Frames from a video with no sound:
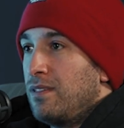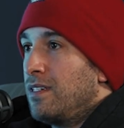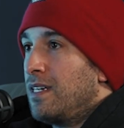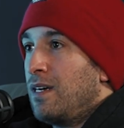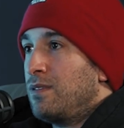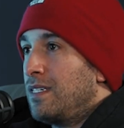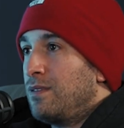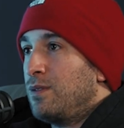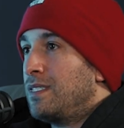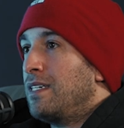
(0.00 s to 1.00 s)
you know how
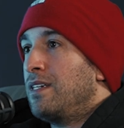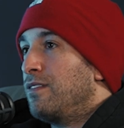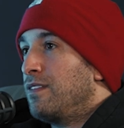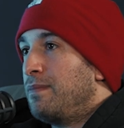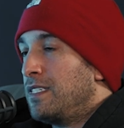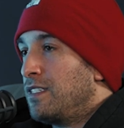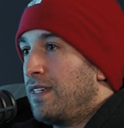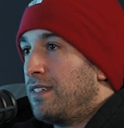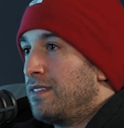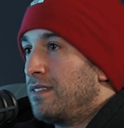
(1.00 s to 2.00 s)
Louis said, you know, if the business
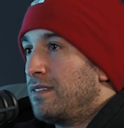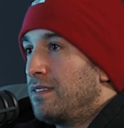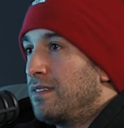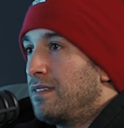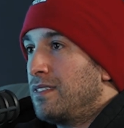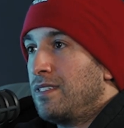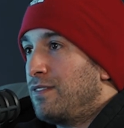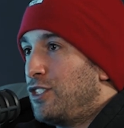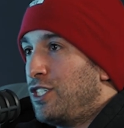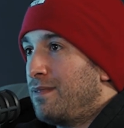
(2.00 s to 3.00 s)
fails, still have
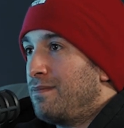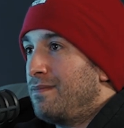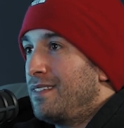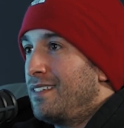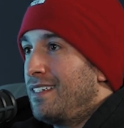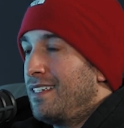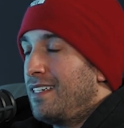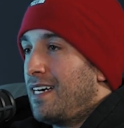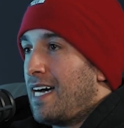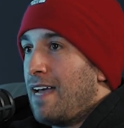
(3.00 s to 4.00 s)
the gym.
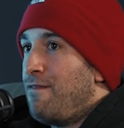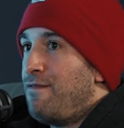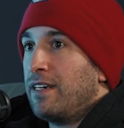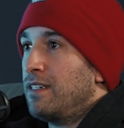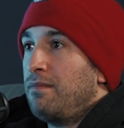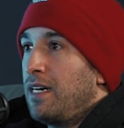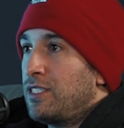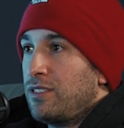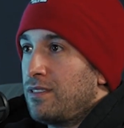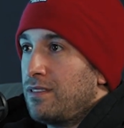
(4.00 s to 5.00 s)
I very
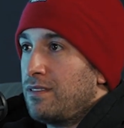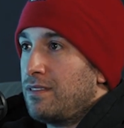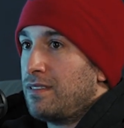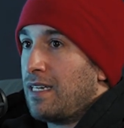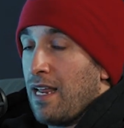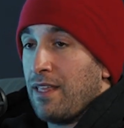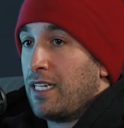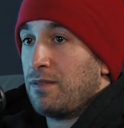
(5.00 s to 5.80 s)
much, and I think it's